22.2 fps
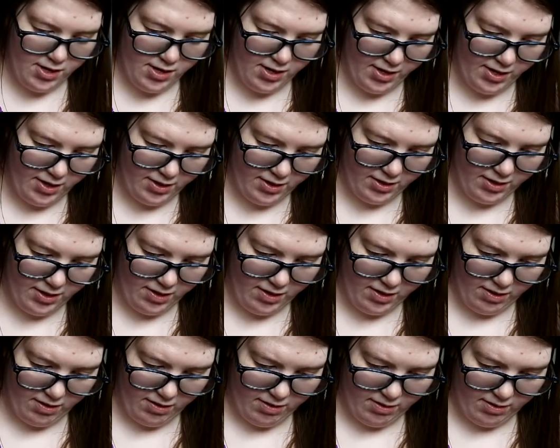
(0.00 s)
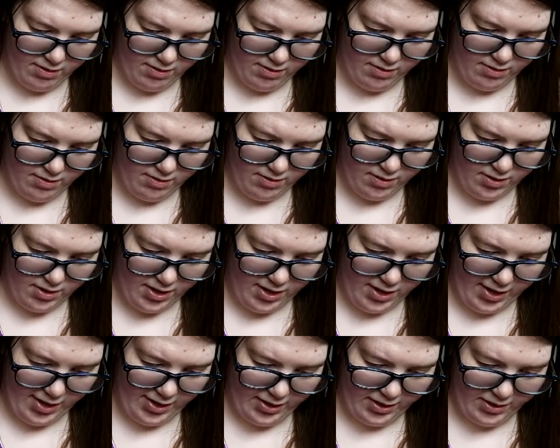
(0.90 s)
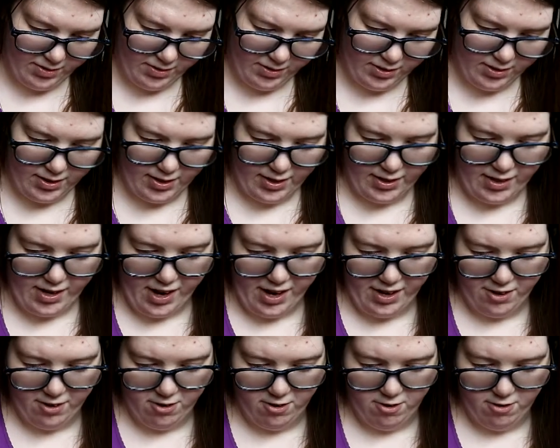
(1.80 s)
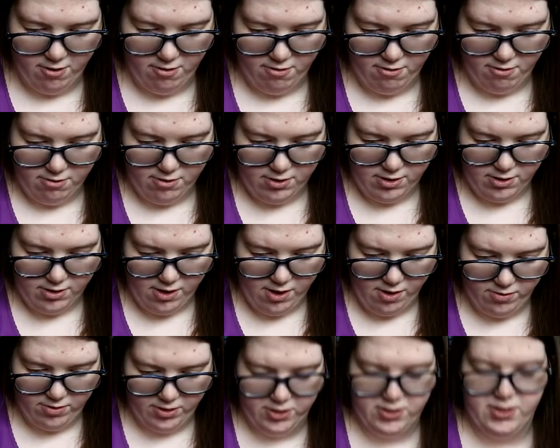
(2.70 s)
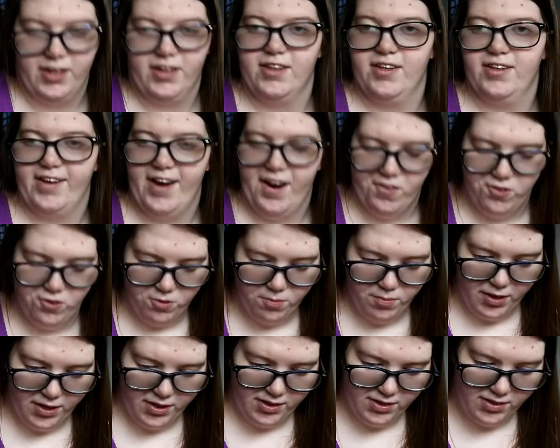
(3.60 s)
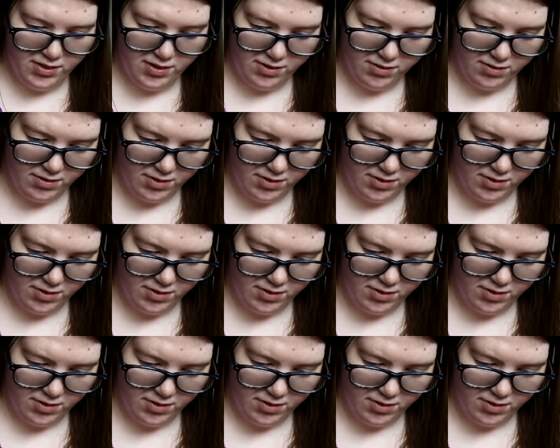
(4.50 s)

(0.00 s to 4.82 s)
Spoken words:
Hit the, it kind of looks like the download button.